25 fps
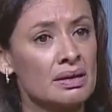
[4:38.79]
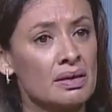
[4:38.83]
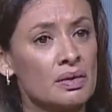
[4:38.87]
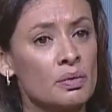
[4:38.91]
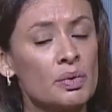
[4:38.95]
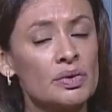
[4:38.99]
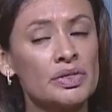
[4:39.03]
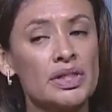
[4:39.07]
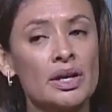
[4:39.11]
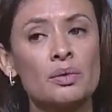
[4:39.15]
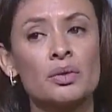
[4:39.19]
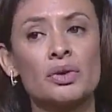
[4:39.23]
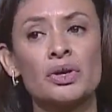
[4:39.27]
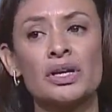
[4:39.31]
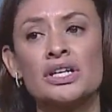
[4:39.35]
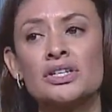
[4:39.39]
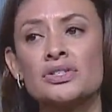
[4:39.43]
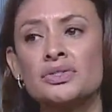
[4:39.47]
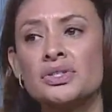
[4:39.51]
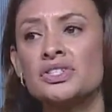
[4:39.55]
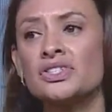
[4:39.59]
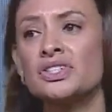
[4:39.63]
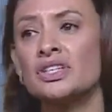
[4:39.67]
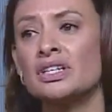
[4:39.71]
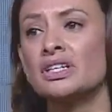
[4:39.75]
What they were
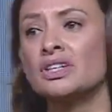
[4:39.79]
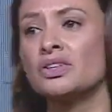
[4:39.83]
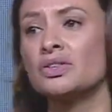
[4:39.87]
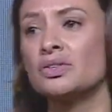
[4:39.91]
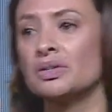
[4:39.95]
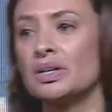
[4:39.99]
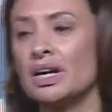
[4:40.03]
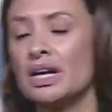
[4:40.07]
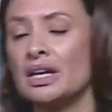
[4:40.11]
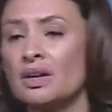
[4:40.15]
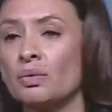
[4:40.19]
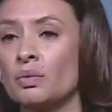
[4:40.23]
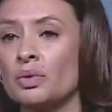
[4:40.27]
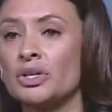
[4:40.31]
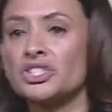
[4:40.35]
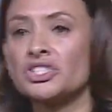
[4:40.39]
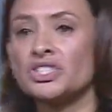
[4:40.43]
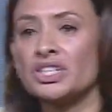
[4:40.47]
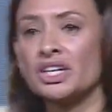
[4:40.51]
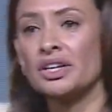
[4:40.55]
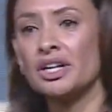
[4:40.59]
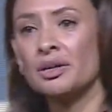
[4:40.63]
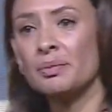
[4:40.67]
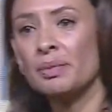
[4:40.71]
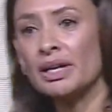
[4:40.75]
interested in creating were
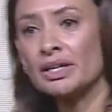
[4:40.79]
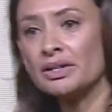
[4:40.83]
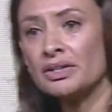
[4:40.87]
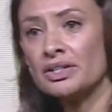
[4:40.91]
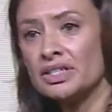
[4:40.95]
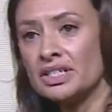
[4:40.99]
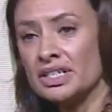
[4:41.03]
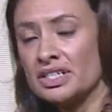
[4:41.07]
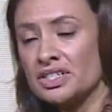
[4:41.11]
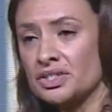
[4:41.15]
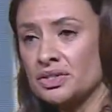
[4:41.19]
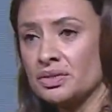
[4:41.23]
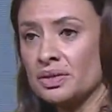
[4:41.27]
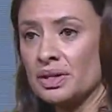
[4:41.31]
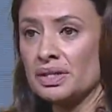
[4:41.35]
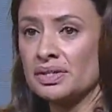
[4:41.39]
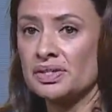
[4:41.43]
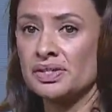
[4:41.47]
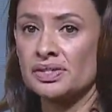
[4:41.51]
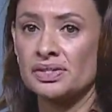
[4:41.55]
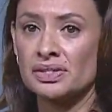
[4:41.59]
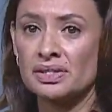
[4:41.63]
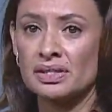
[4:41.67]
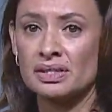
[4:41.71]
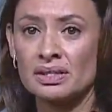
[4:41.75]
gerrymandered
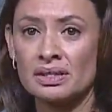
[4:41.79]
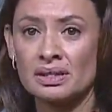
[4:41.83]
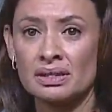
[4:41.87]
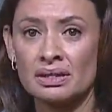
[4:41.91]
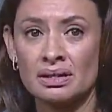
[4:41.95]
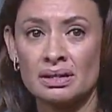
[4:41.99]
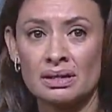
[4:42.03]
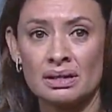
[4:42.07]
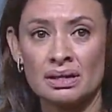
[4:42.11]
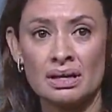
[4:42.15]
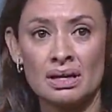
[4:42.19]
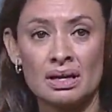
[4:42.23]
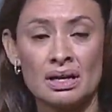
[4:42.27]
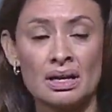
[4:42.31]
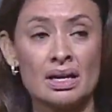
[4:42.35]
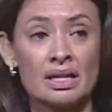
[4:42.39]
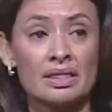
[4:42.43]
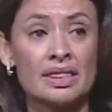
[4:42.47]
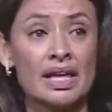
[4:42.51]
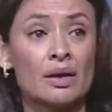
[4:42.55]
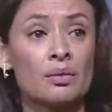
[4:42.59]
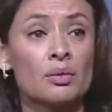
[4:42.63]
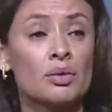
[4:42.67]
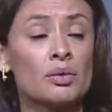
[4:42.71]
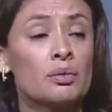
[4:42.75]
districts
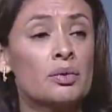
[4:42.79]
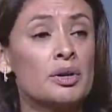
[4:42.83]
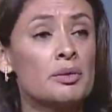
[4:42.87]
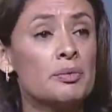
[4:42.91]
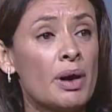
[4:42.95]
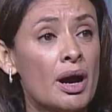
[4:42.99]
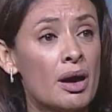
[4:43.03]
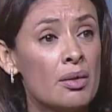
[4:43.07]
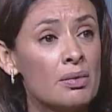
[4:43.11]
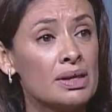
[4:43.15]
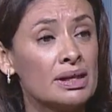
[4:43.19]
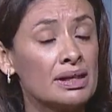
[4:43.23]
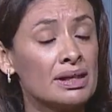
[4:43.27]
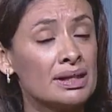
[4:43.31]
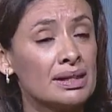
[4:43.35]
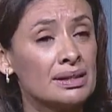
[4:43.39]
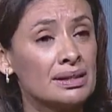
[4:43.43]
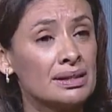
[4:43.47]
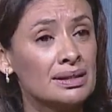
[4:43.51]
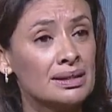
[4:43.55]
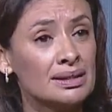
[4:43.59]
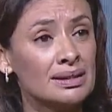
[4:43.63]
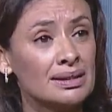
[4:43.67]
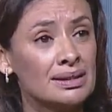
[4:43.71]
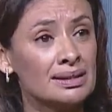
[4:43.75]
that were
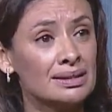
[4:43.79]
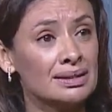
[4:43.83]
Republican,